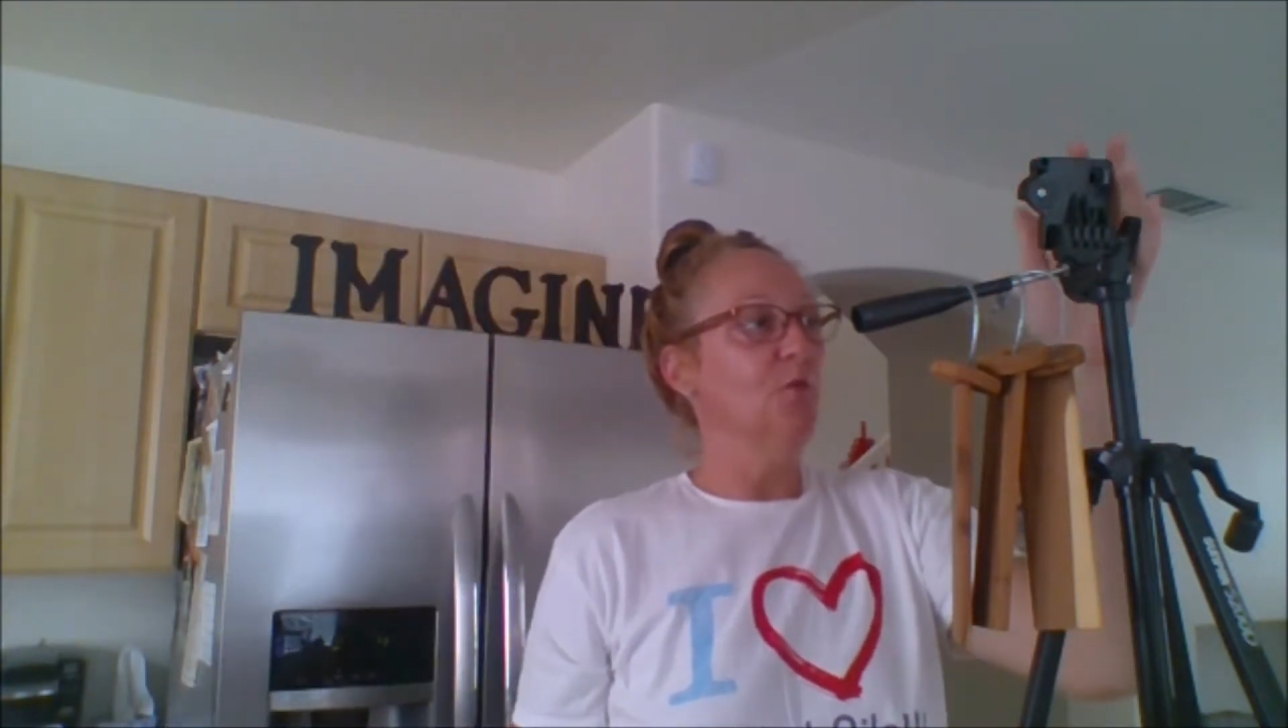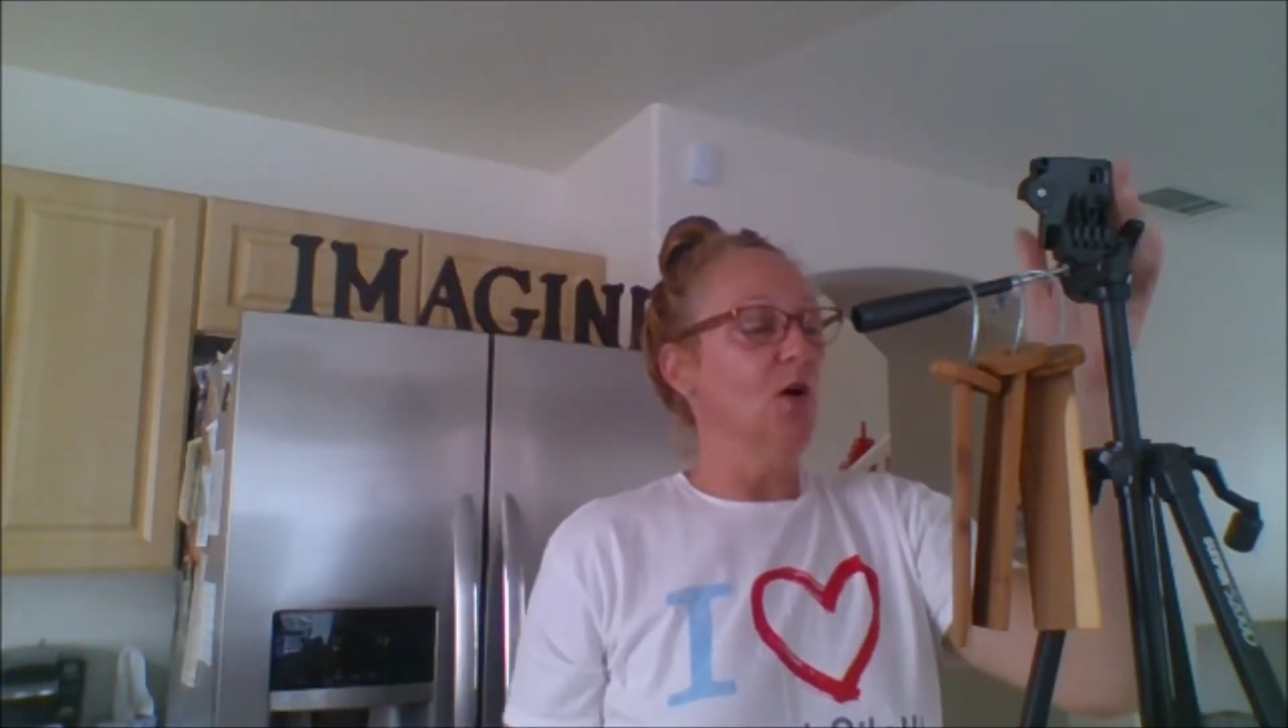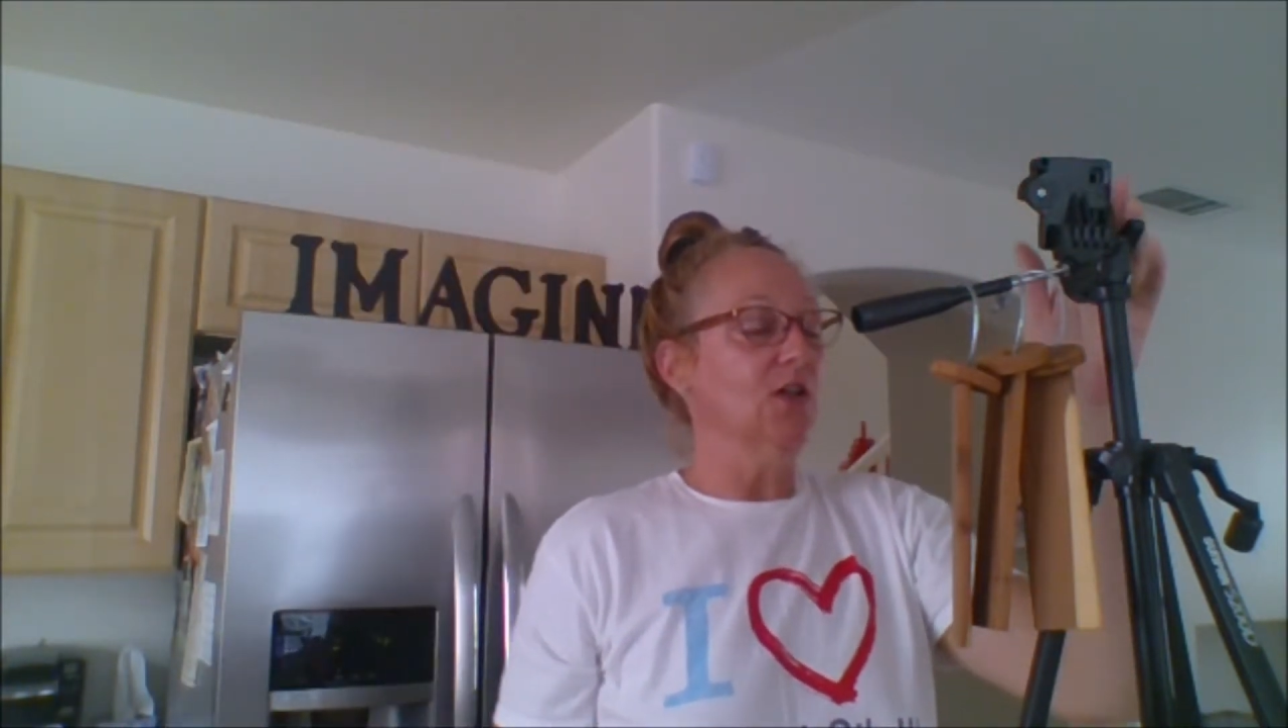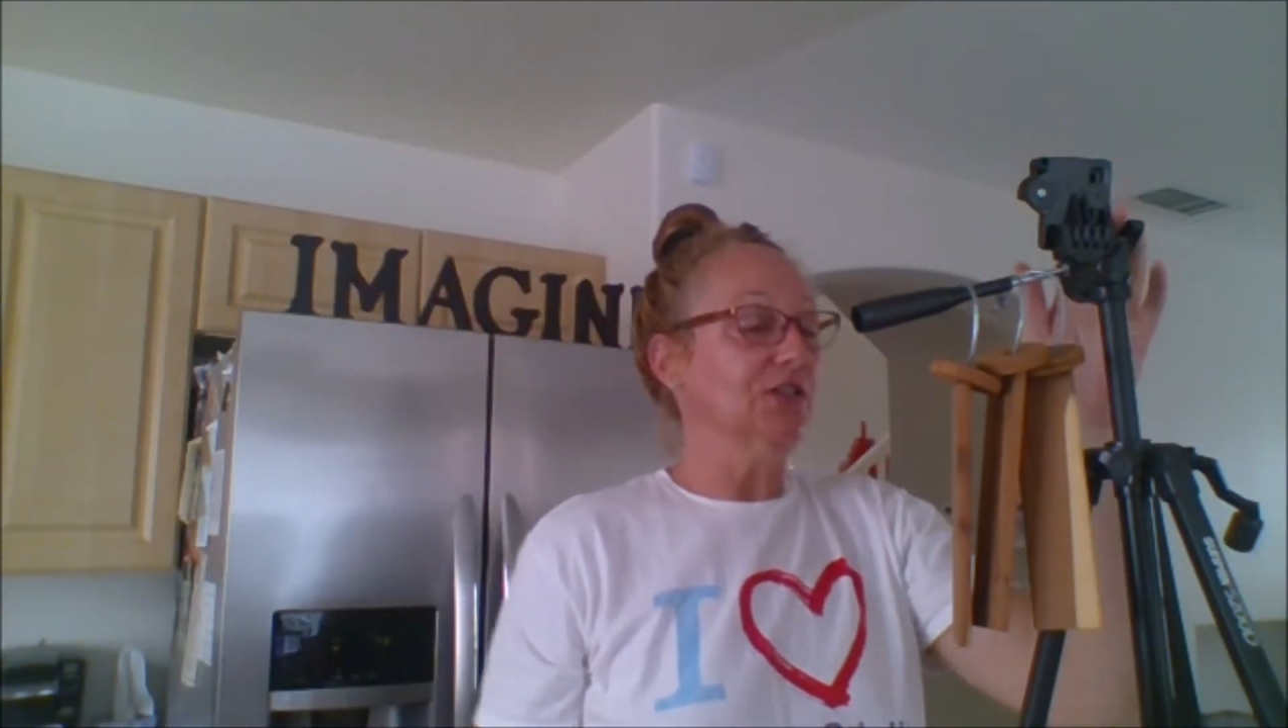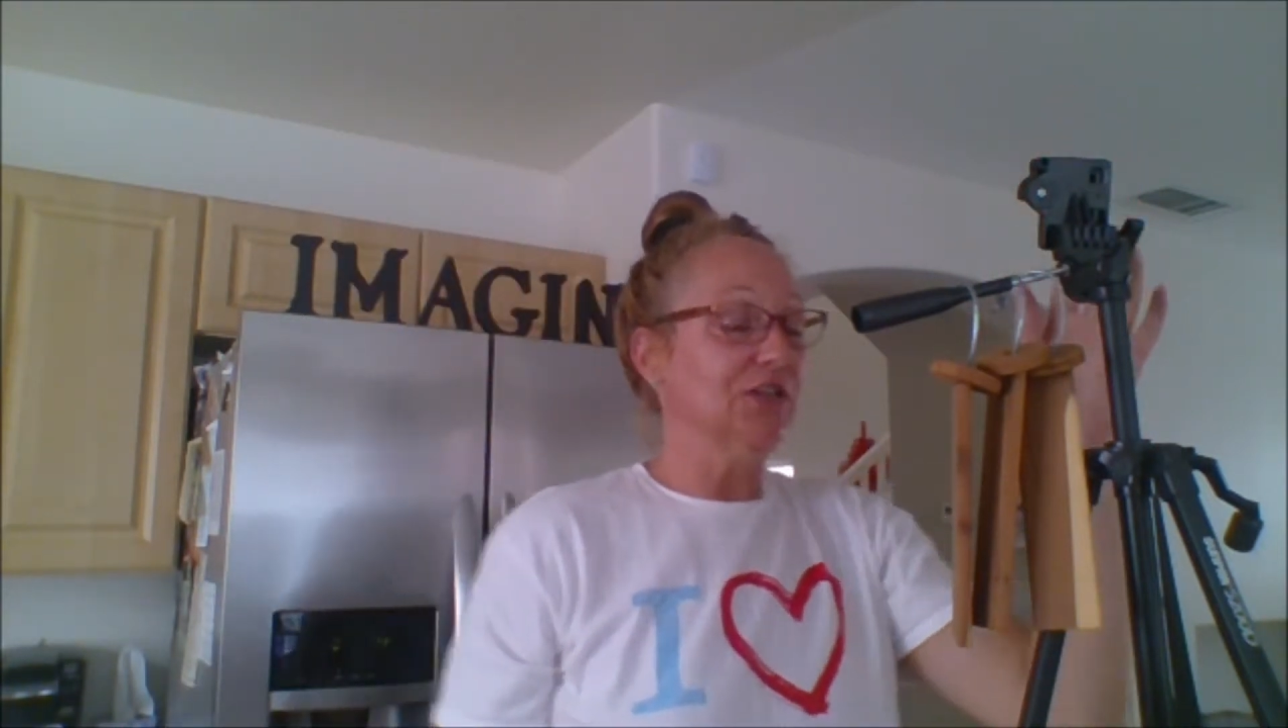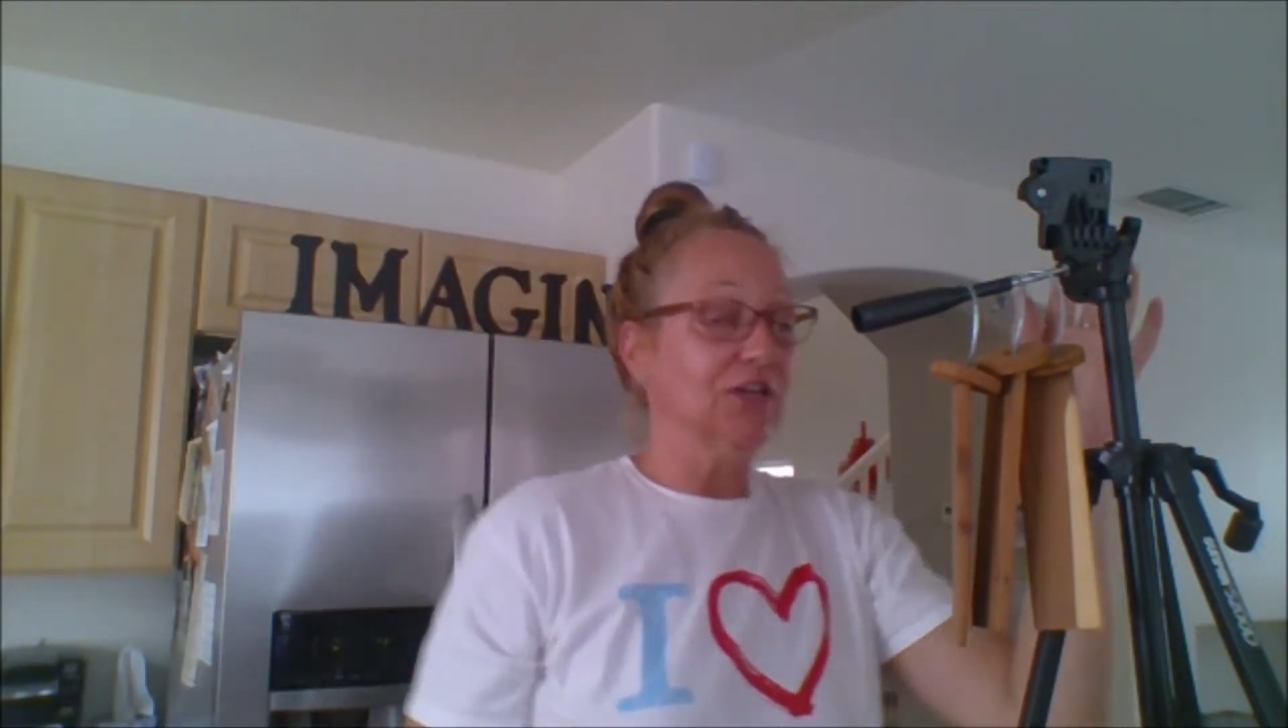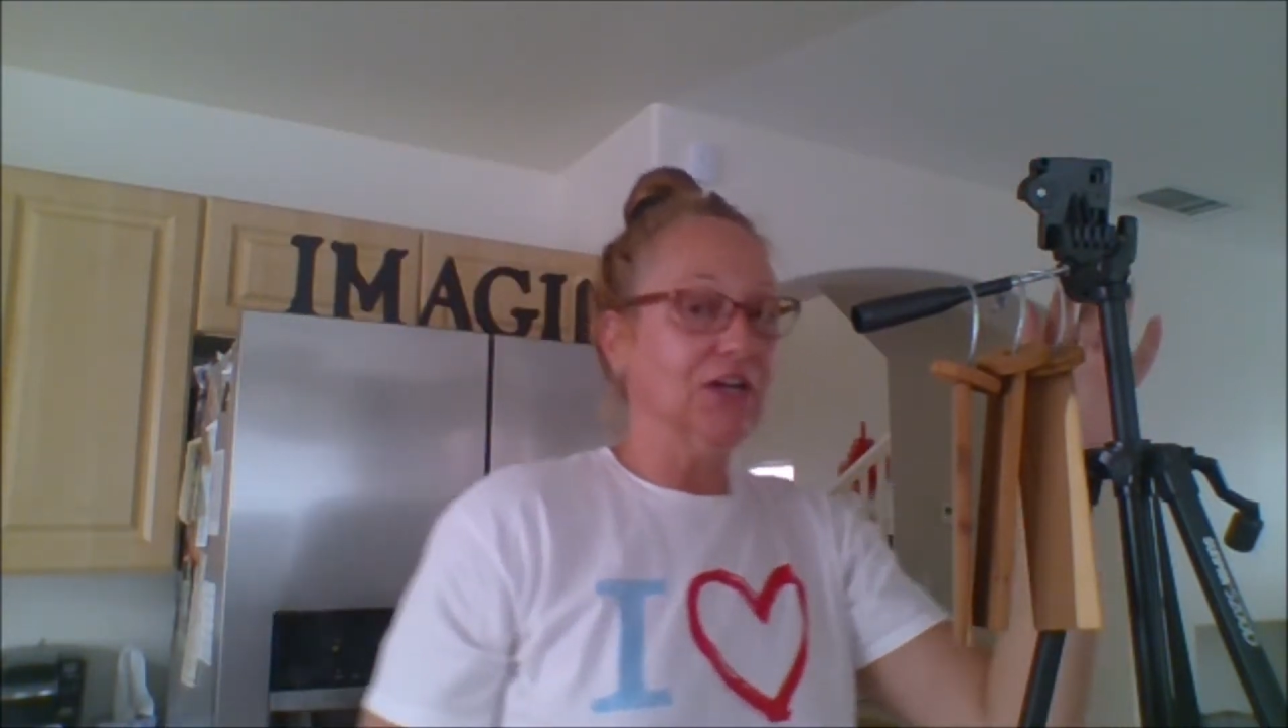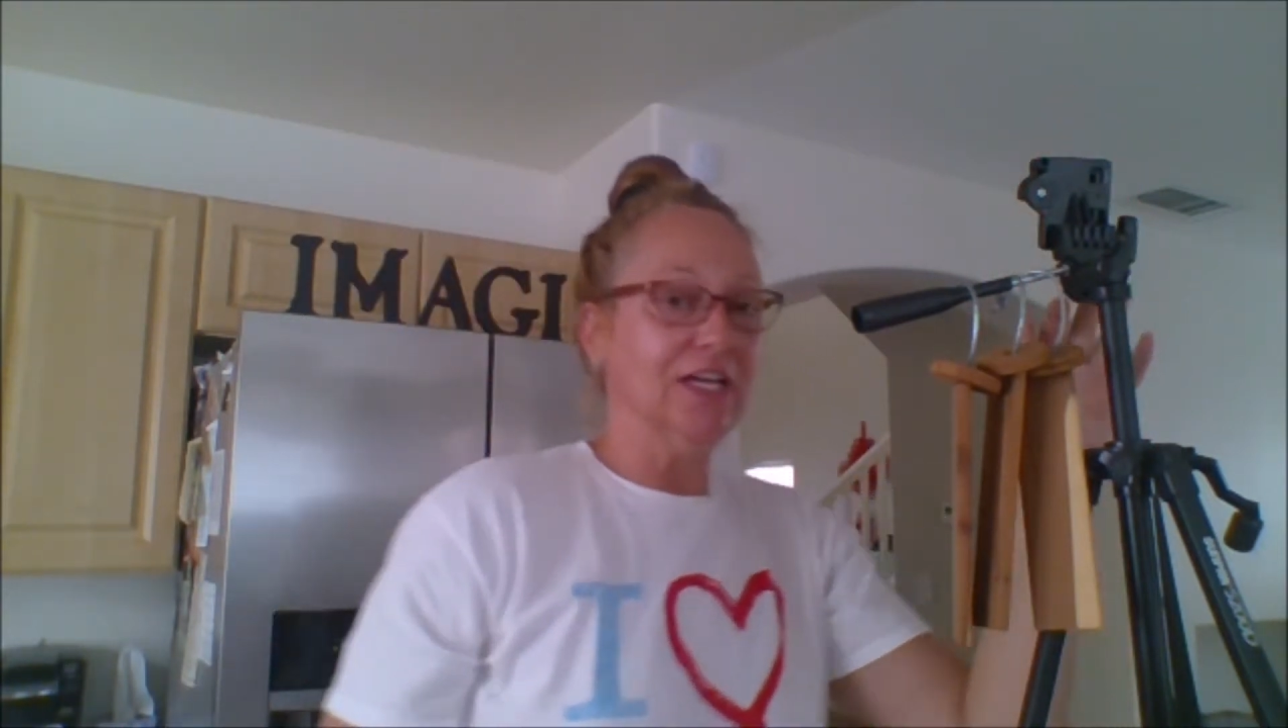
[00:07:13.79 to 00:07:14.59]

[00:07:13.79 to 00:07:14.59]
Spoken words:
Walter.